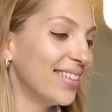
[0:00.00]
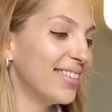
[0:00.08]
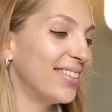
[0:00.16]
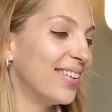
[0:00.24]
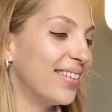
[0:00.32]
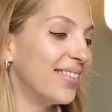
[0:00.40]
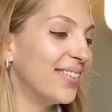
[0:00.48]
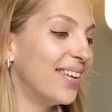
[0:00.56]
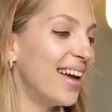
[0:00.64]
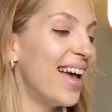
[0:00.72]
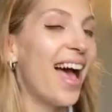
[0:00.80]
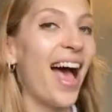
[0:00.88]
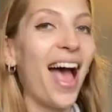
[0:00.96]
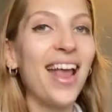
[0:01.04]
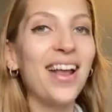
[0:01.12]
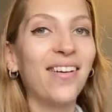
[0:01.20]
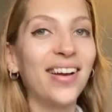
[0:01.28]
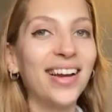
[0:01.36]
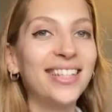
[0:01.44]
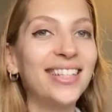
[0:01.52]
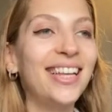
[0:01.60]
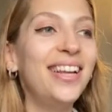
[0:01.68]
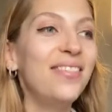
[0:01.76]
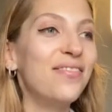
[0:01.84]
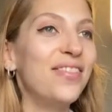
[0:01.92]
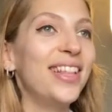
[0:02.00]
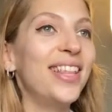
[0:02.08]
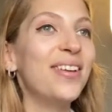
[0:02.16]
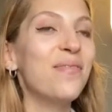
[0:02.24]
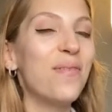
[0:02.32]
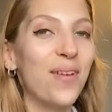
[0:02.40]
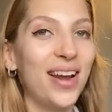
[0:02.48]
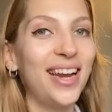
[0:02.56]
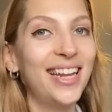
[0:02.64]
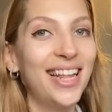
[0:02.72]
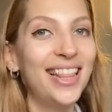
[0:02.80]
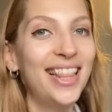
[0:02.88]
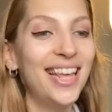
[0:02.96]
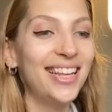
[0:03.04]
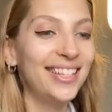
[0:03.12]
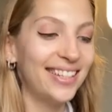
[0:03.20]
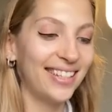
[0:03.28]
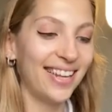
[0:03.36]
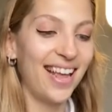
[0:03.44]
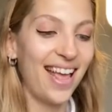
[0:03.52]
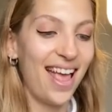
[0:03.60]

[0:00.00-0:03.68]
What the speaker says: So I honestly really needed this.